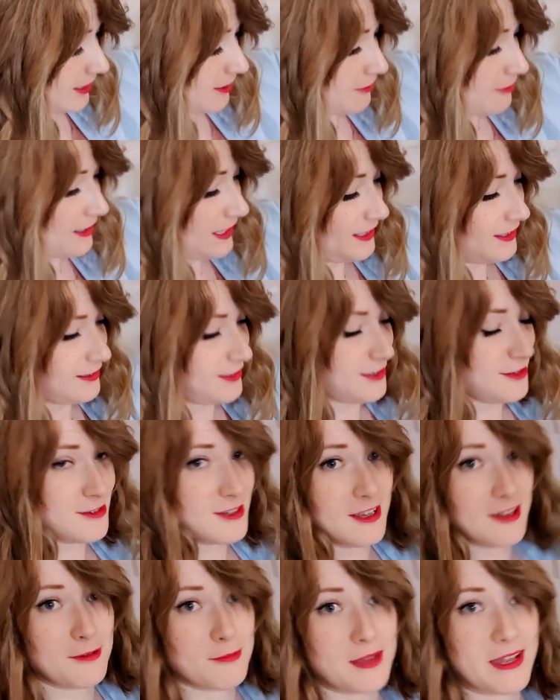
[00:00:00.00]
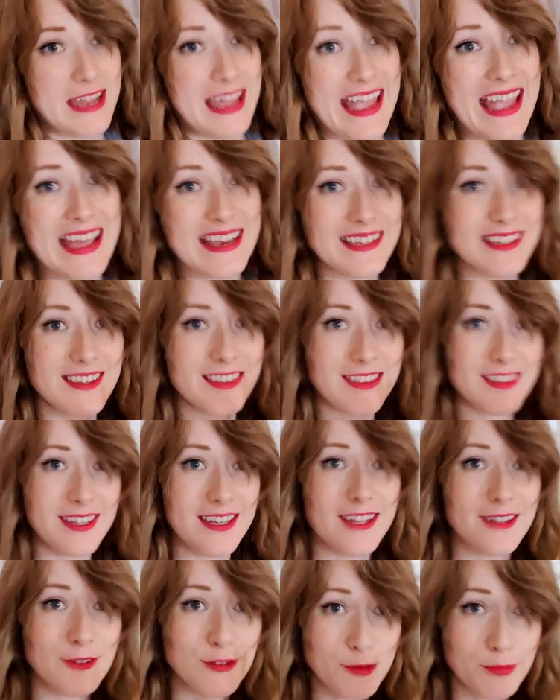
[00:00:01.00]
layer ladies and gentlemen
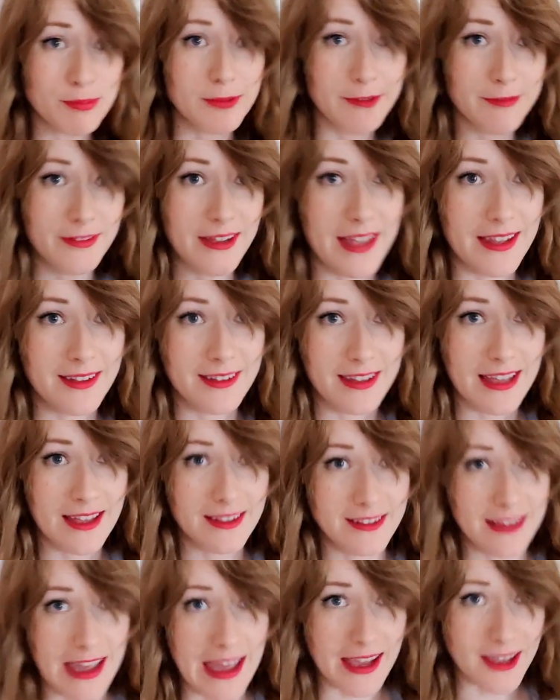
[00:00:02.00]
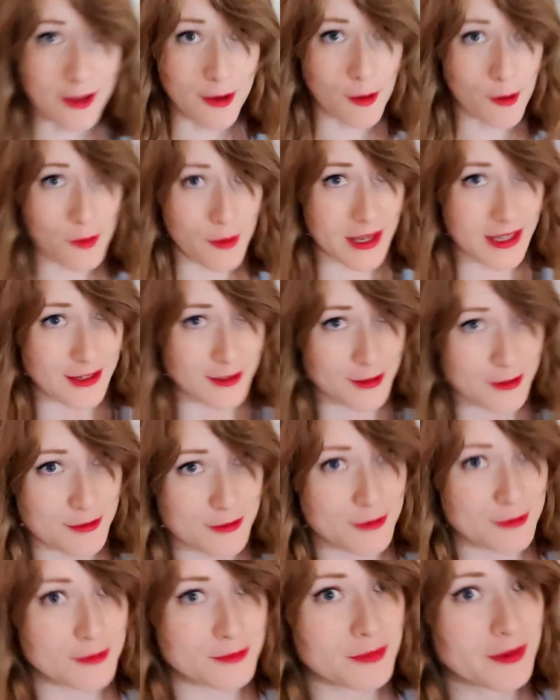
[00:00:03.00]
anything to prevent that echo in
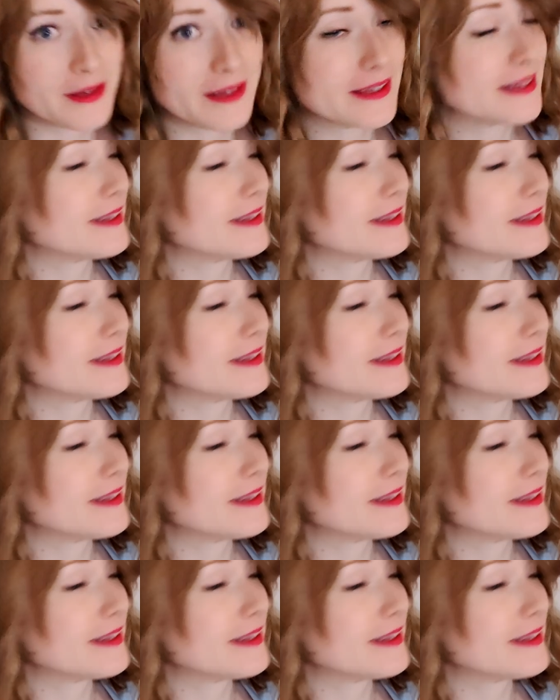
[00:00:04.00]
the room